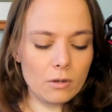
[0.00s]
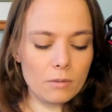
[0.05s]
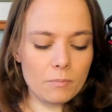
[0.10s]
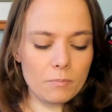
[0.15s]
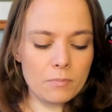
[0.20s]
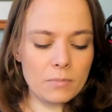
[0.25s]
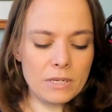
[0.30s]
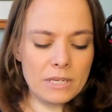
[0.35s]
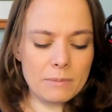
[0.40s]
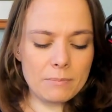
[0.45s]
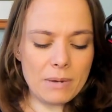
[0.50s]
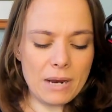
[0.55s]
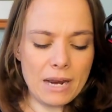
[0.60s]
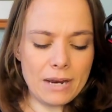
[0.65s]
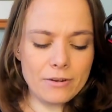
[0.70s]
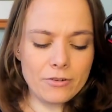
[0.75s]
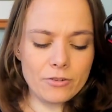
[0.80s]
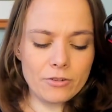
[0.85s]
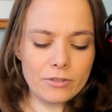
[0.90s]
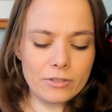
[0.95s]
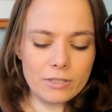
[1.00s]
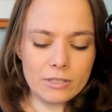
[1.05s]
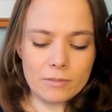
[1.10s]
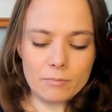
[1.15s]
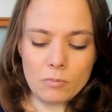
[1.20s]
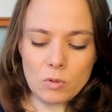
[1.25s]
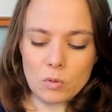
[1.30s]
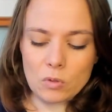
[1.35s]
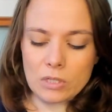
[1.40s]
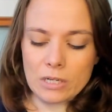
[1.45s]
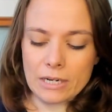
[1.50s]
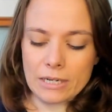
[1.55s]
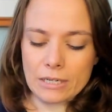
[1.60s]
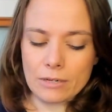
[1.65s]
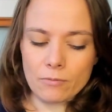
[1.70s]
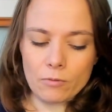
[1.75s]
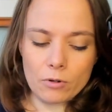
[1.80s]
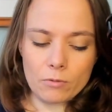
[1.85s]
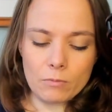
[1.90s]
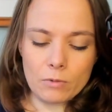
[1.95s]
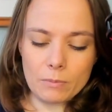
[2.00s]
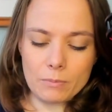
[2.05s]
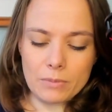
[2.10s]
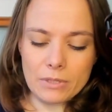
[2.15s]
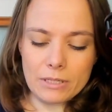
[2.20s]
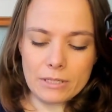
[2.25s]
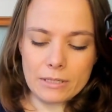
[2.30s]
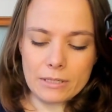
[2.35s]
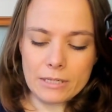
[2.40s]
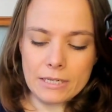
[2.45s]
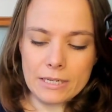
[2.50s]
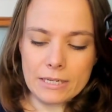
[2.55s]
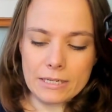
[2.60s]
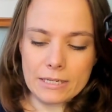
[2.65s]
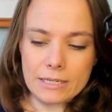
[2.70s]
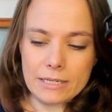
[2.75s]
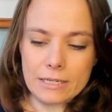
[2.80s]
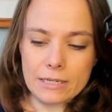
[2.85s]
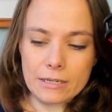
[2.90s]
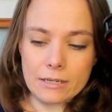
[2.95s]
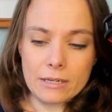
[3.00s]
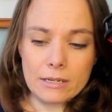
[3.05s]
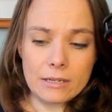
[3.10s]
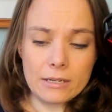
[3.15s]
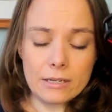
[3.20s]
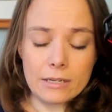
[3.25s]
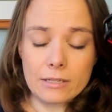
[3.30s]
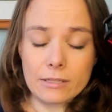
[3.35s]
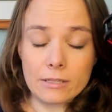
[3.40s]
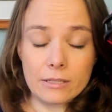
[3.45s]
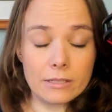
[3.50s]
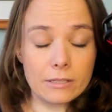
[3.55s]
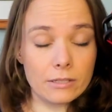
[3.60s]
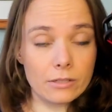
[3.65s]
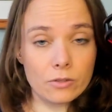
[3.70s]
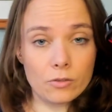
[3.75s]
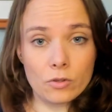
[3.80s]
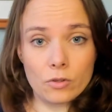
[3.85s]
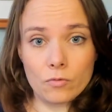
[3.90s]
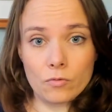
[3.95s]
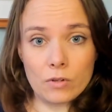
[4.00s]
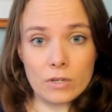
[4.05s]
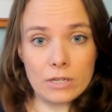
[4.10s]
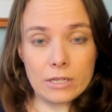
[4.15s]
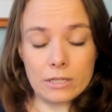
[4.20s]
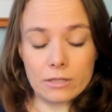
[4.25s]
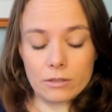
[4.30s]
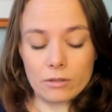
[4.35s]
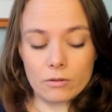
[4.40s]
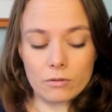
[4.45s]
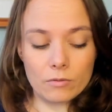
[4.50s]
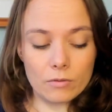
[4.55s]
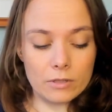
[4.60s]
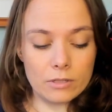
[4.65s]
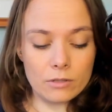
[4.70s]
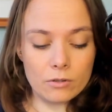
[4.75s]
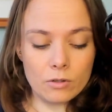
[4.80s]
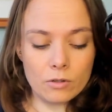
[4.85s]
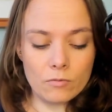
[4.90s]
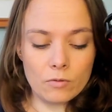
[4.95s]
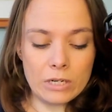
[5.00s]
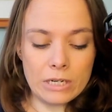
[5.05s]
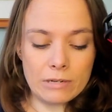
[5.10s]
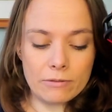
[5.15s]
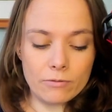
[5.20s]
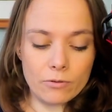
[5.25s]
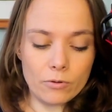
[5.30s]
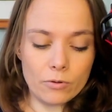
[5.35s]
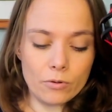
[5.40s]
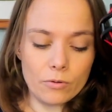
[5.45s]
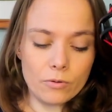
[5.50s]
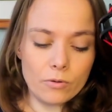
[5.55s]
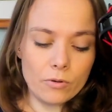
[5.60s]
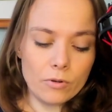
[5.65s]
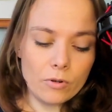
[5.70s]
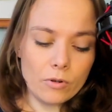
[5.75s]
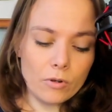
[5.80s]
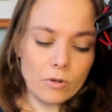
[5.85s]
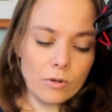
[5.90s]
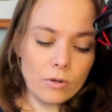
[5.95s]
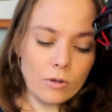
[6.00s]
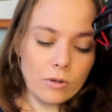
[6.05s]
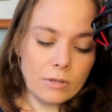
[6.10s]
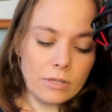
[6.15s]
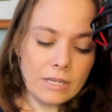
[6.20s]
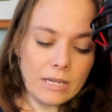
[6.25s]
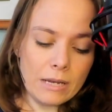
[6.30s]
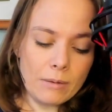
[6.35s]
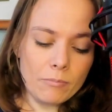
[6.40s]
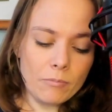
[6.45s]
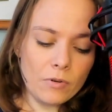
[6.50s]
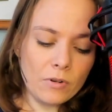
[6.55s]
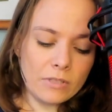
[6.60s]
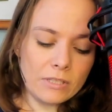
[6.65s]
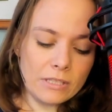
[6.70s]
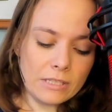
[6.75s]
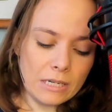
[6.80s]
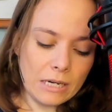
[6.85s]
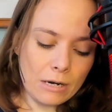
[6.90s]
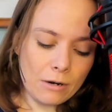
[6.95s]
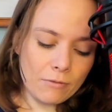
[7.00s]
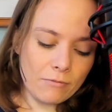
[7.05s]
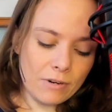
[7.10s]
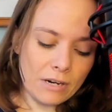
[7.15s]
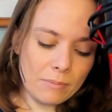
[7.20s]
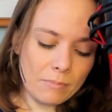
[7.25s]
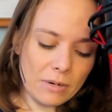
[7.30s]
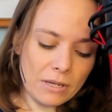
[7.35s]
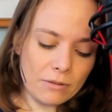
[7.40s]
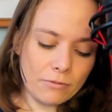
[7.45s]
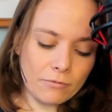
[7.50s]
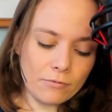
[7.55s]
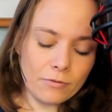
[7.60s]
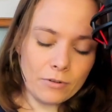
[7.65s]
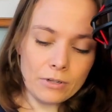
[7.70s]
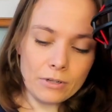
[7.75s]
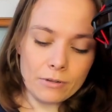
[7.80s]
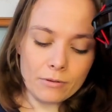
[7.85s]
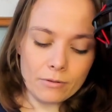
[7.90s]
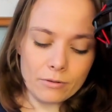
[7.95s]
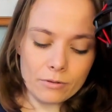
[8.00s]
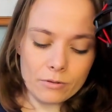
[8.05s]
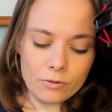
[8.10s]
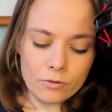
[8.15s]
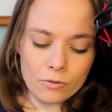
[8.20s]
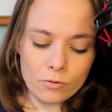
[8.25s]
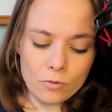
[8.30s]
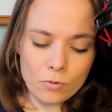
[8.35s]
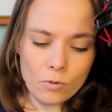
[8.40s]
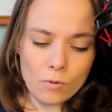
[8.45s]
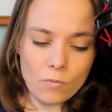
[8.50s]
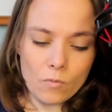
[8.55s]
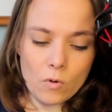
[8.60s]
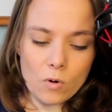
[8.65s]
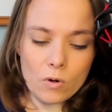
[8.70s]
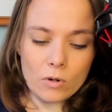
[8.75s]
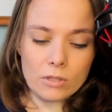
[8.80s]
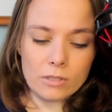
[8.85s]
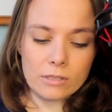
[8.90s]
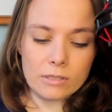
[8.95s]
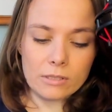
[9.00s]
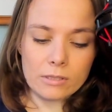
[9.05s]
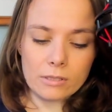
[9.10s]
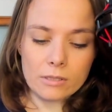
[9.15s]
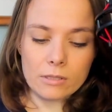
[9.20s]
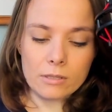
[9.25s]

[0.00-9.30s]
Being patient is most likely what will be needed here. It's a good reading though. It's a good reading for you. The Empress is clarified by the Two of Wands.